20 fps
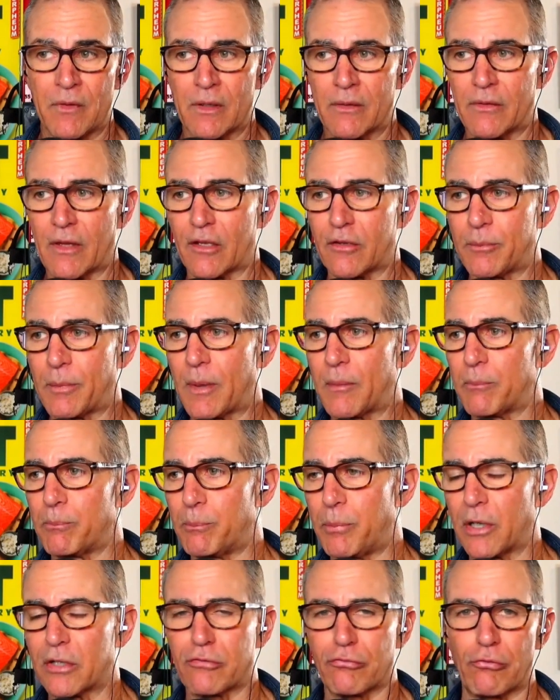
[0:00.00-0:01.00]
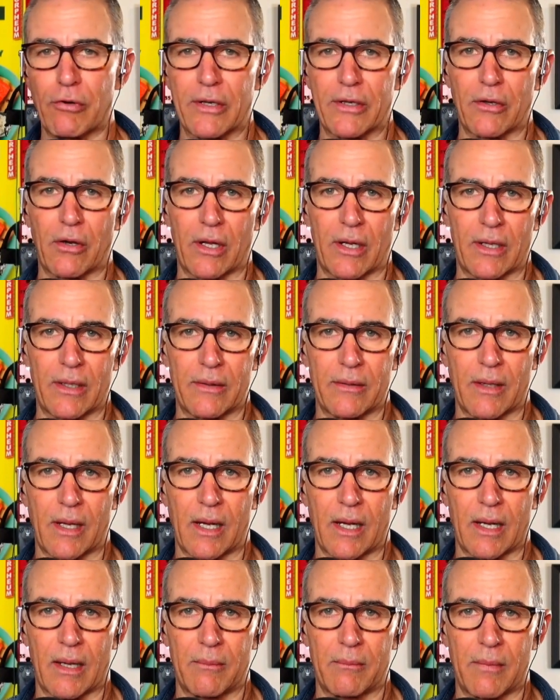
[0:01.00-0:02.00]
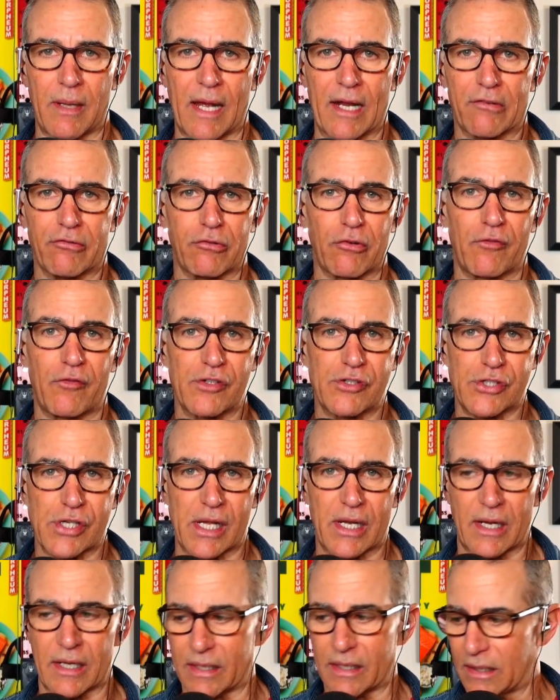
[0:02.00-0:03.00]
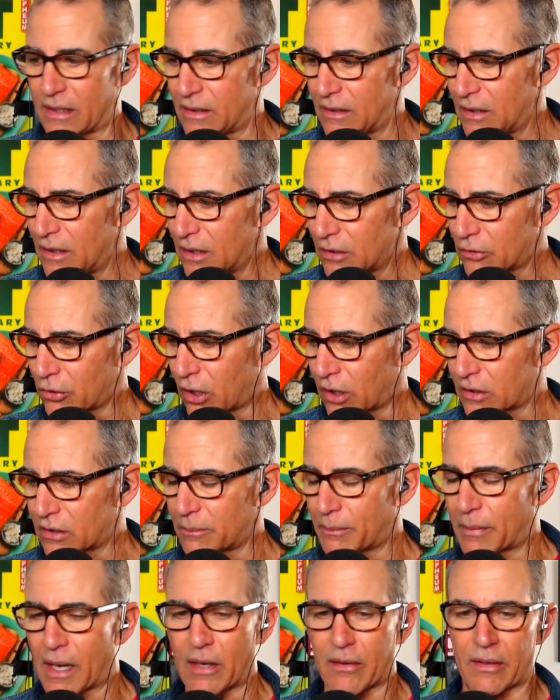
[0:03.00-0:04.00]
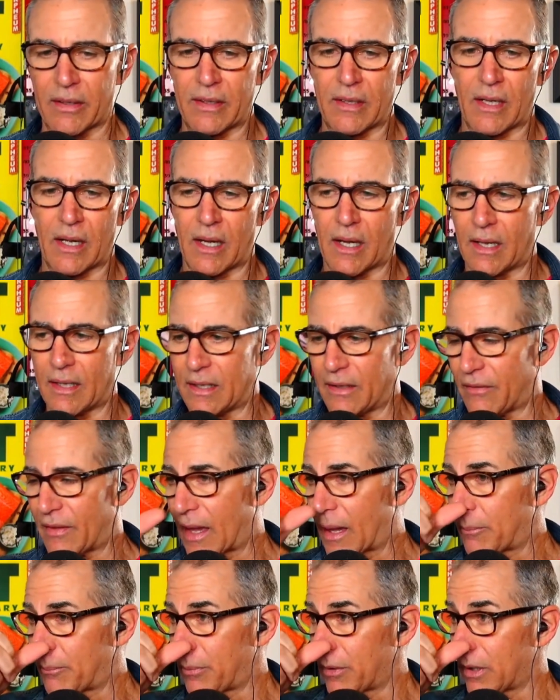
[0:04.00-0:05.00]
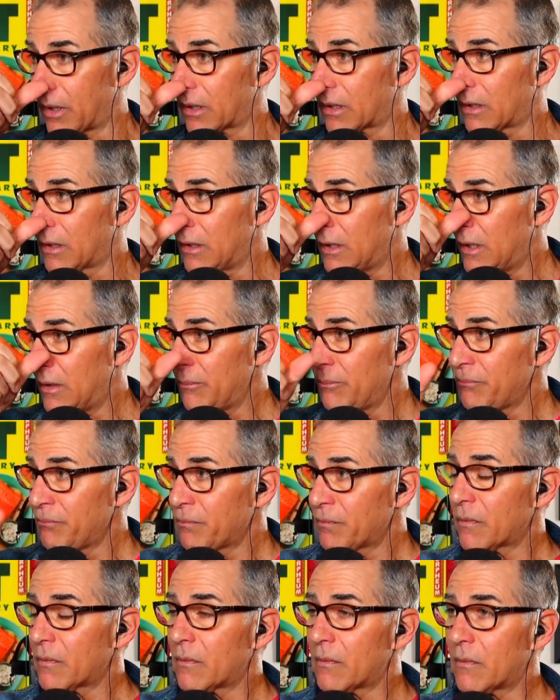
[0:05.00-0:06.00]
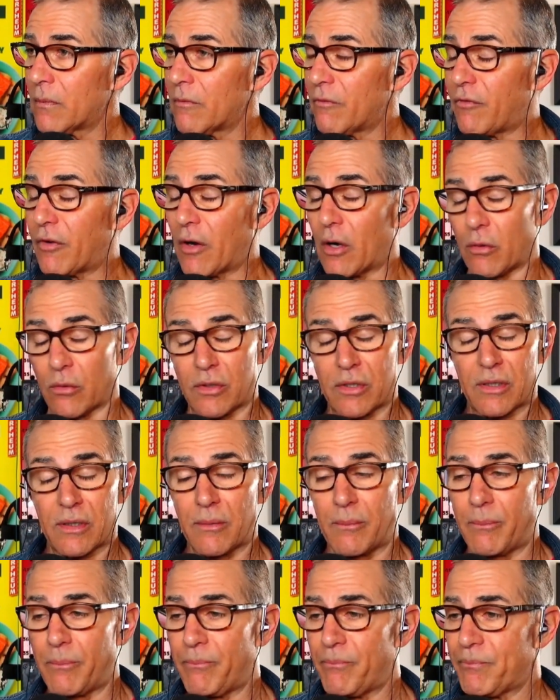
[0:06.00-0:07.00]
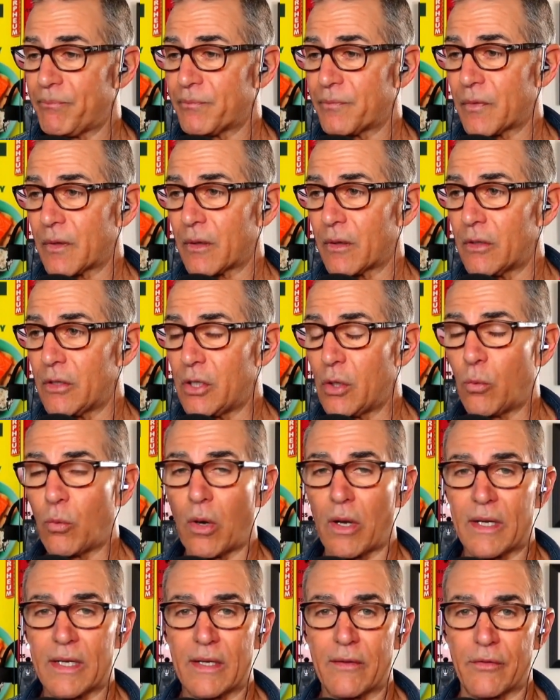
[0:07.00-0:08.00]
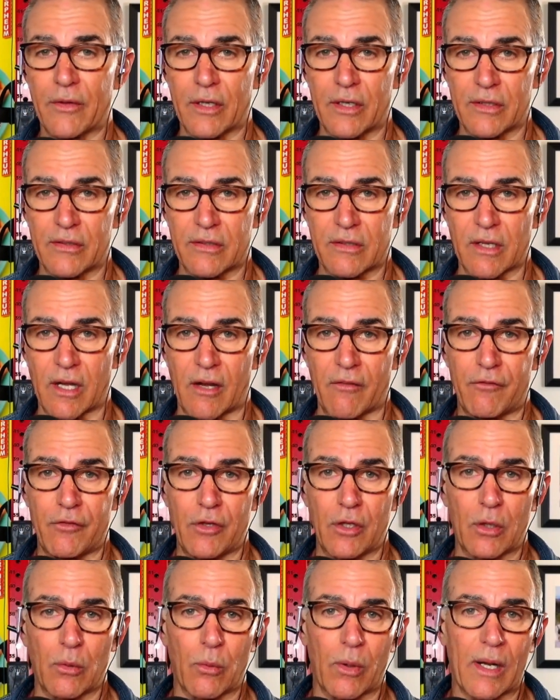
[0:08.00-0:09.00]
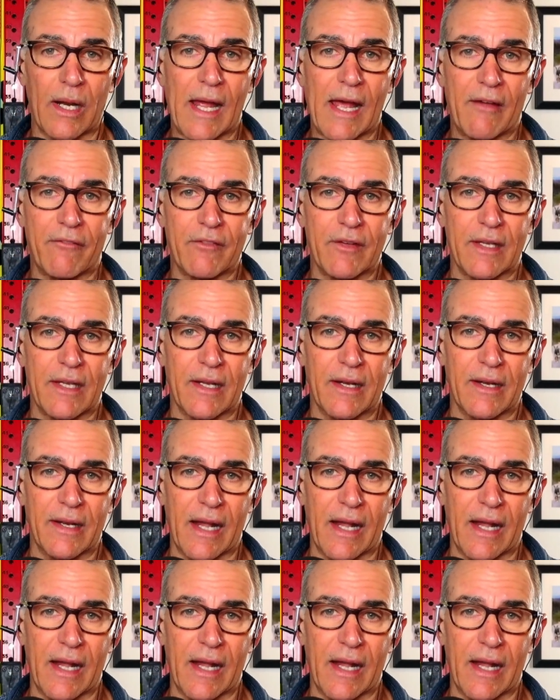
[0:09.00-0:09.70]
There's been books written on it. Uh, Extra Virginity talks about it uh, in that book. Folks, you want to get the good stuff. You don't want to have to get an